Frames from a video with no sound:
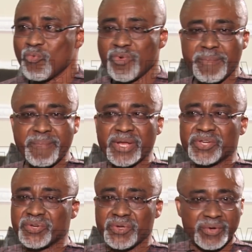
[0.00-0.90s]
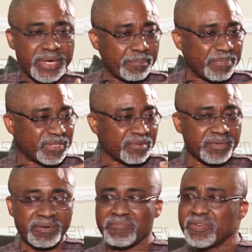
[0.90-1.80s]
We make sure that part of
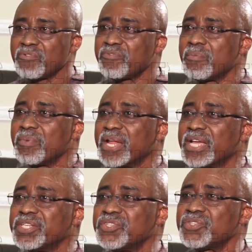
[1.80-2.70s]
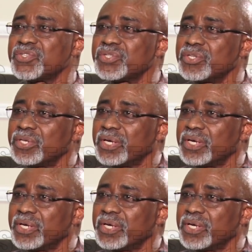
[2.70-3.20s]
the revenue formula is,